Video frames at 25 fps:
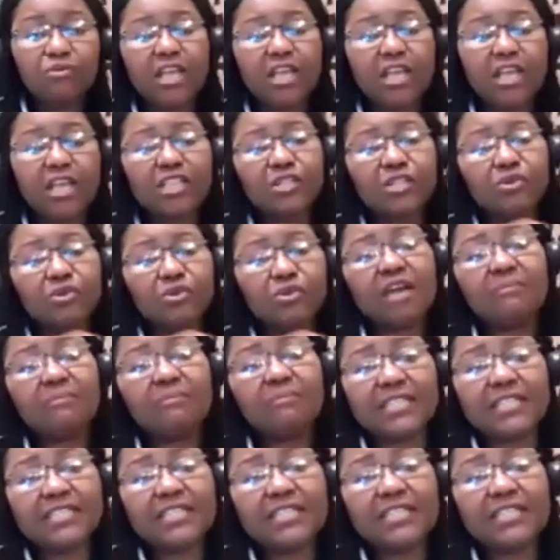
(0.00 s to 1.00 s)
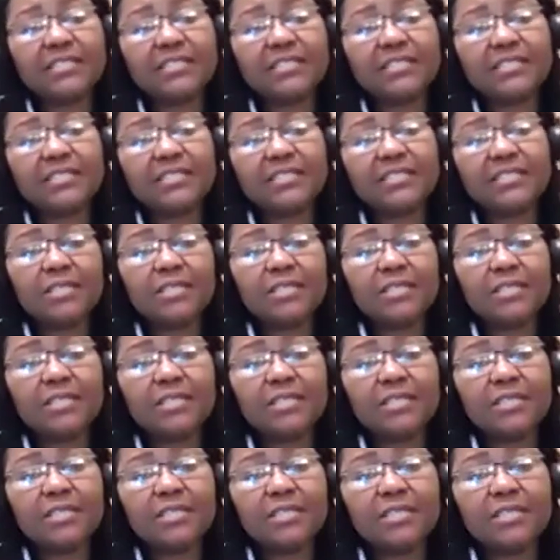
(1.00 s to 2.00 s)
And when you look at
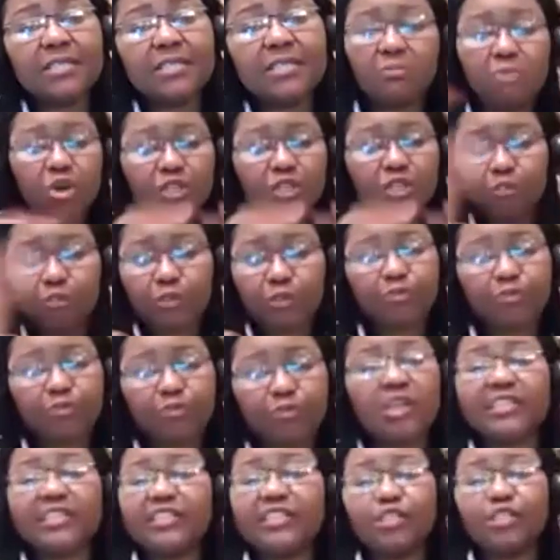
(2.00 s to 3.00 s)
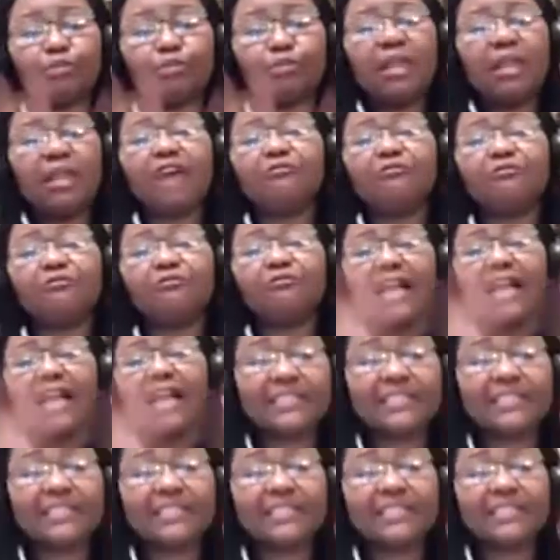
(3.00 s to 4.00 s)
magnesium, for most people on this
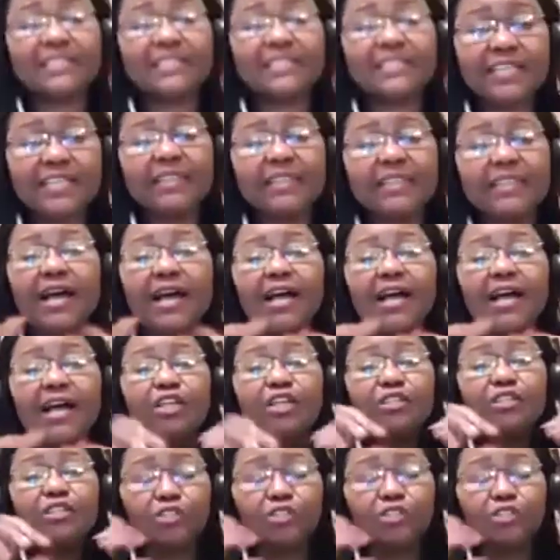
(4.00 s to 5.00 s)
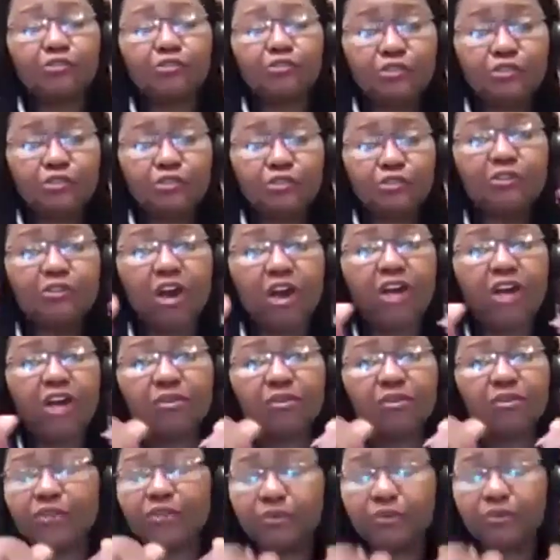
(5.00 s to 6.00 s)
platform, I can see that
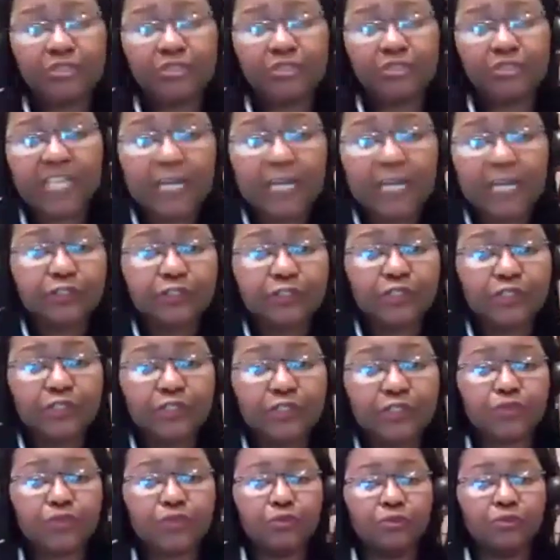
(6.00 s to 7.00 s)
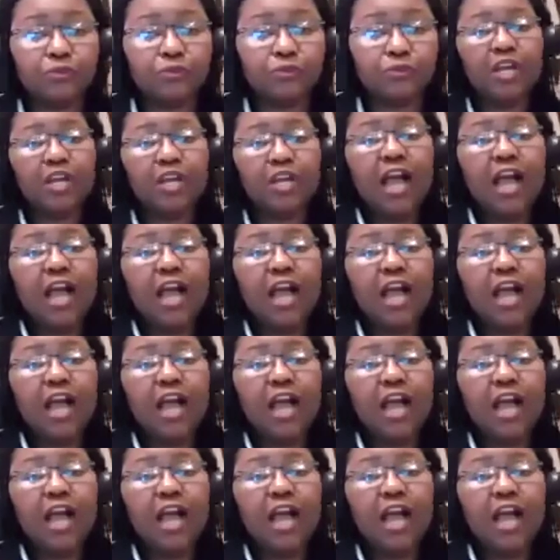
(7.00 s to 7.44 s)
you've gone through secondary school.